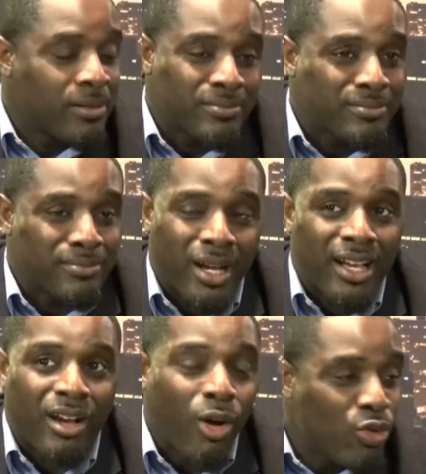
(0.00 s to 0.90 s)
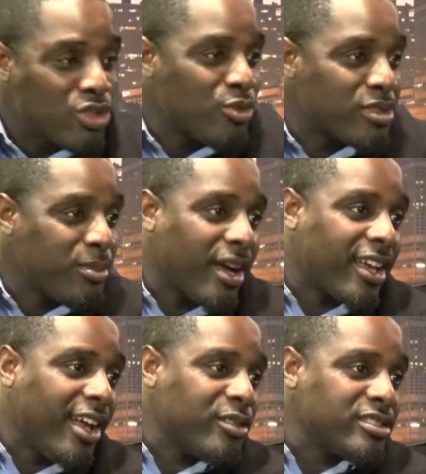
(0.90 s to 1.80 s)
My coach was my
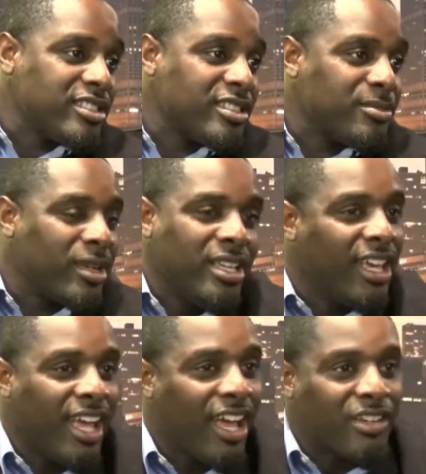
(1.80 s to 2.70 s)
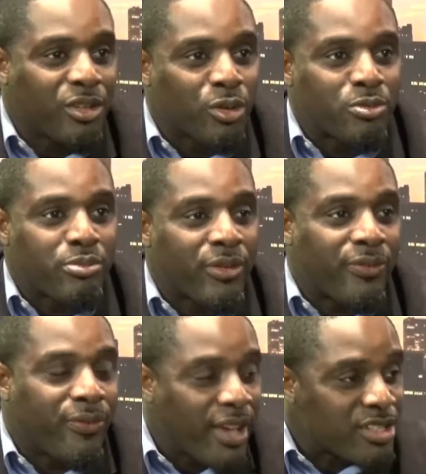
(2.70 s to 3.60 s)
counselor, but he didn't have no
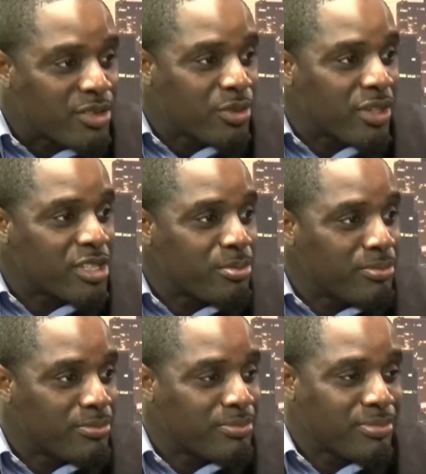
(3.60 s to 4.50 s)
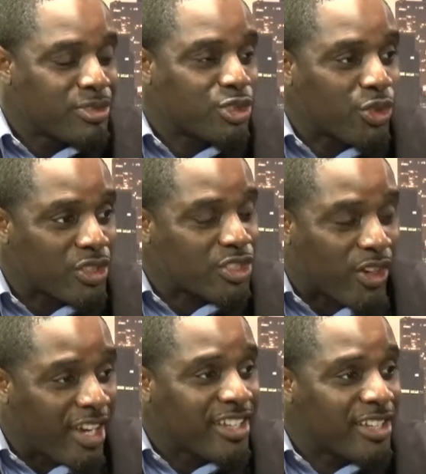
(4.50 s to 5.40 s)
professional
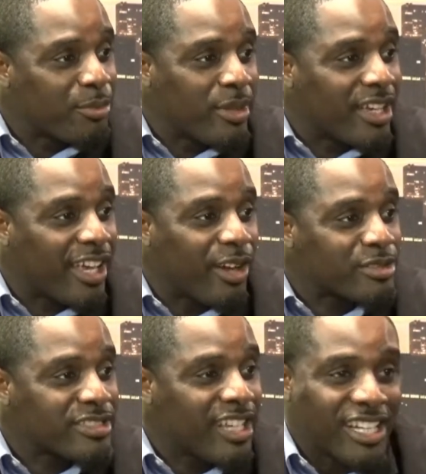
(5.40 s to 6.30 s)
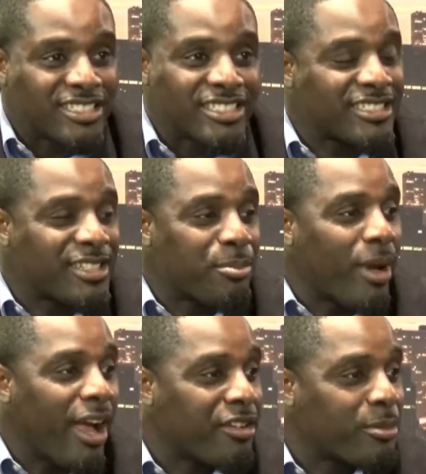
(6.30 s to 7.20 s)
training to be a counselor. I just
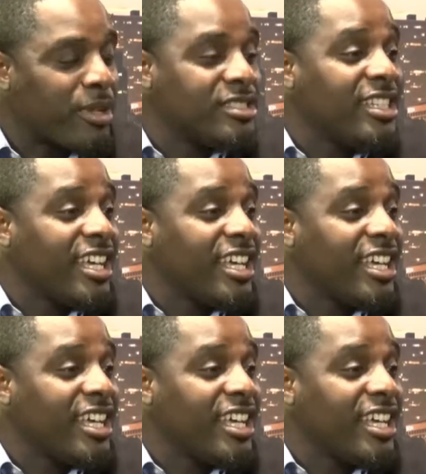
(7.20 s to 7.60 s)
admired him because he had a